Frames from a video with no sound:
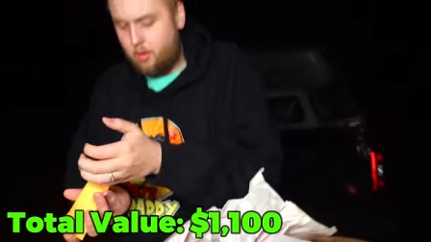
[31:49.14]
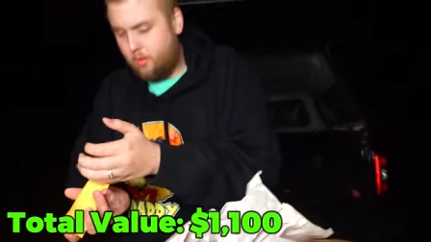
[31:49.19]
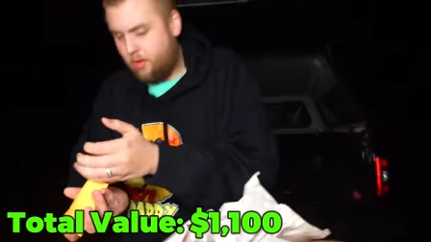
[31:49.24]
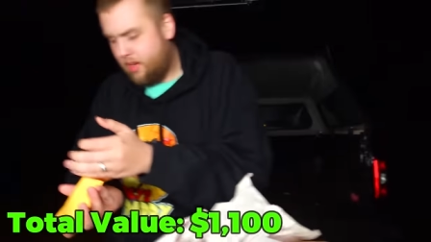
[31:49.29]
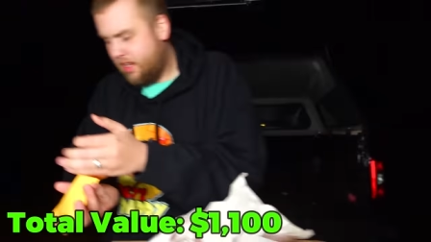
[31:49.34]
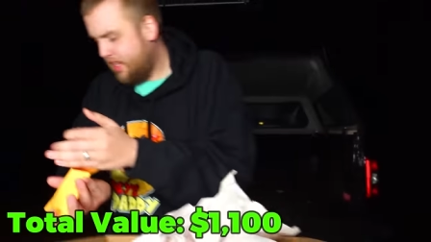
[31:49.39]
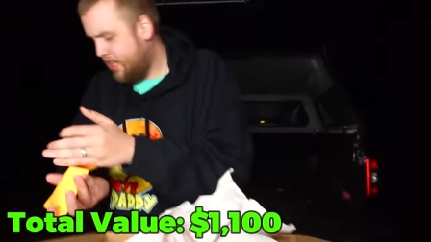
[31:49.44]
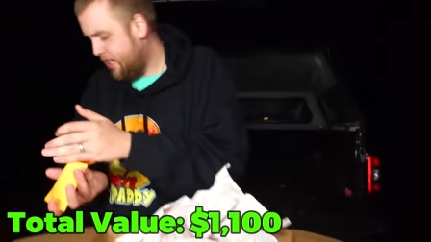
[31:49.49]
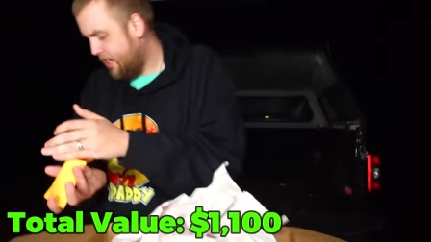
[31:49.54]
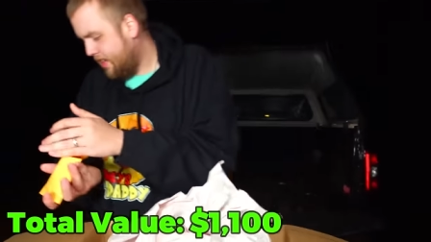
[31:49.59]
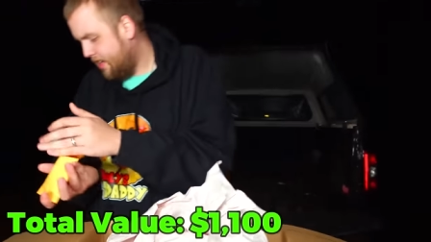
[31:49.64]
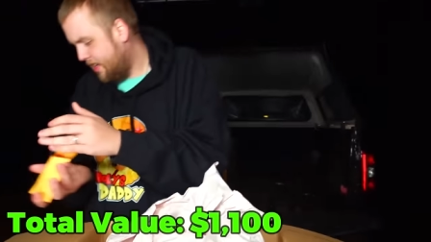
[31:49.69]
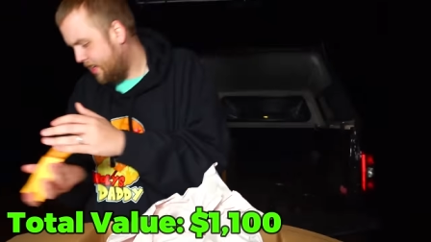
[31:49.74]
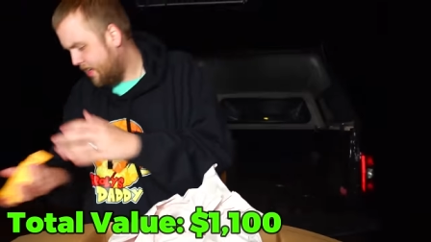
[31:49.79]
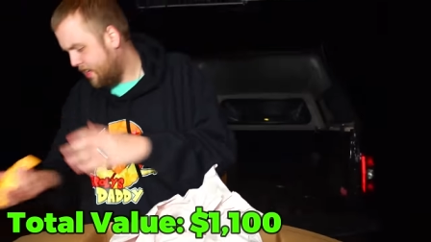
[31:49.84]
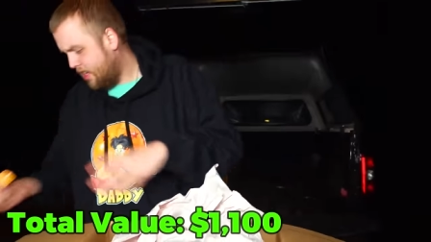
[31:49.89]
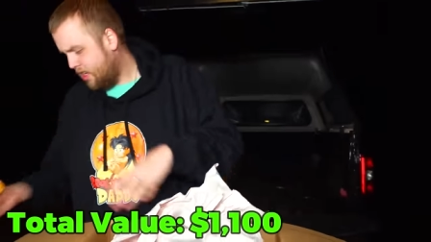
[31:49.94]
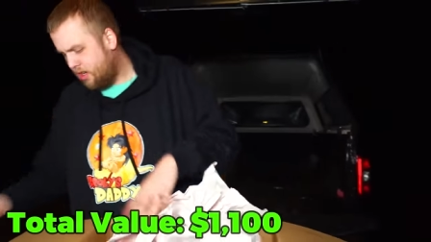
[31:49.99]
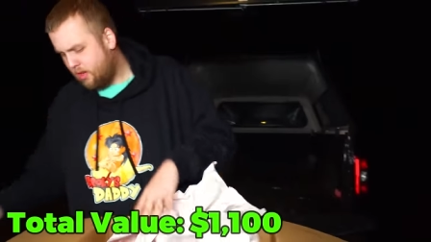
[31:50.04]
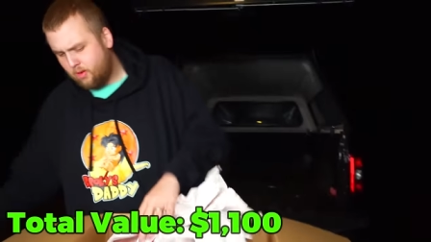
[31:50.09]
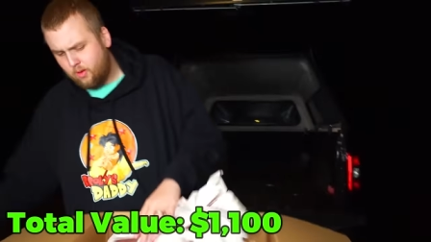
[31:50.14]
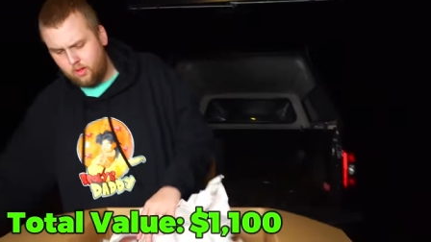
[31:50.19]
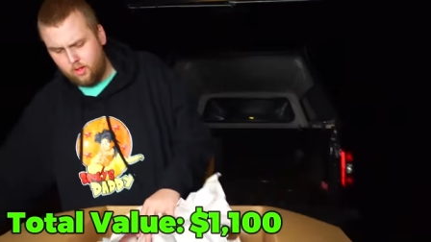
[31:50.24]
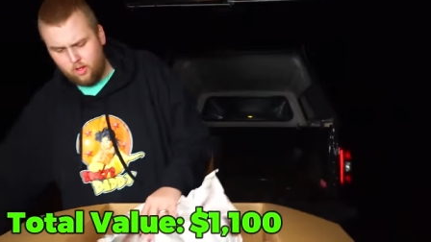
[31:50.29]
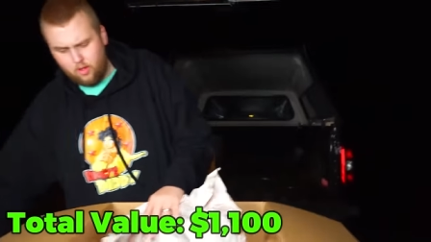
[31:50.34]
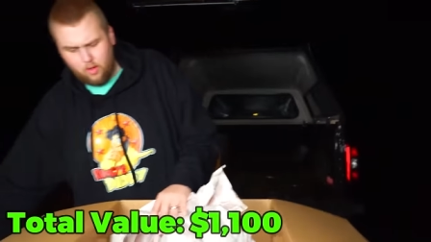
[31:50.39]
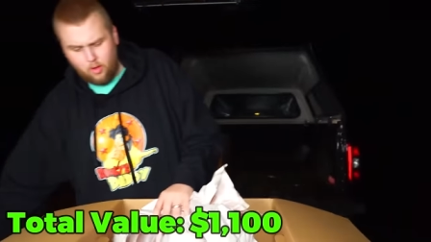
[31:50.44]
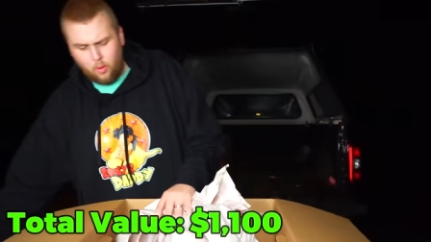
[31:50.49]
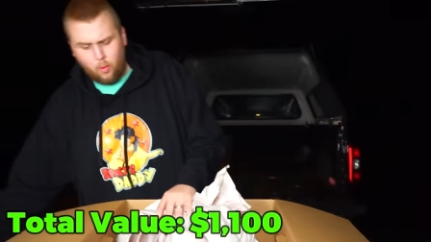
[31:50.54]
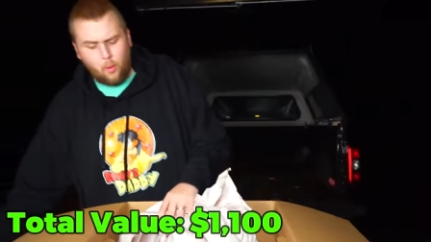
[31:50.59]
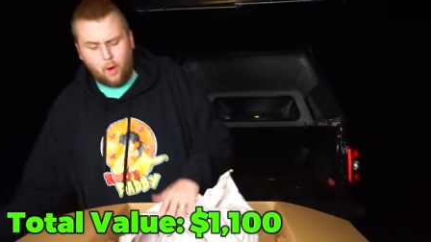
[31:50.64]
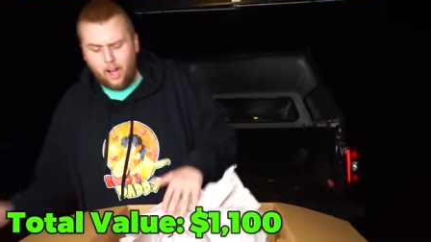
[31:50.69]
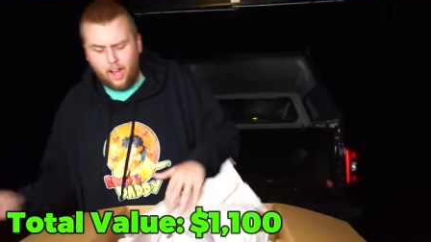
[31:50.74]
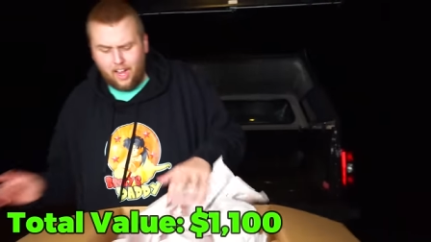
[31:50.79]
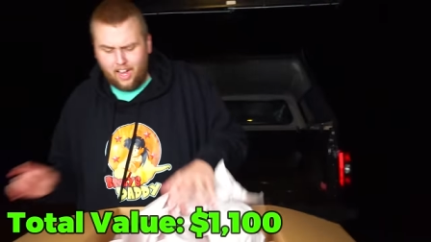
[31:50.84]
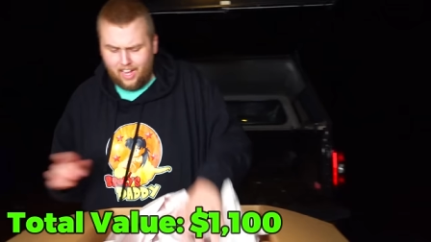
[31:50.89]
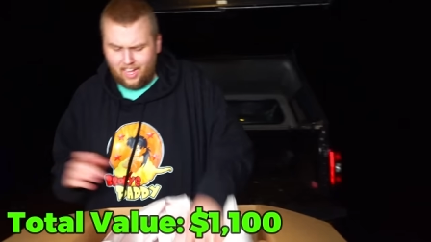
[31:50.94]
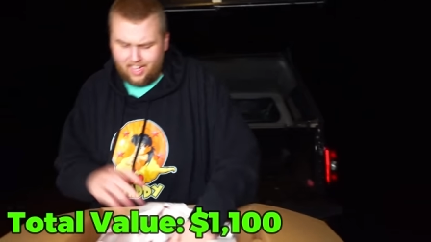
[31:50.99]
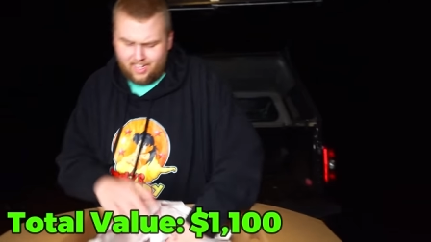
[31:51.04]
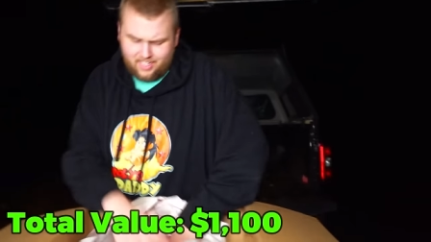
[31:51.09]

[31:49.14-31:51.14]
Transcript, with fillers: Really? I know. Why? Why?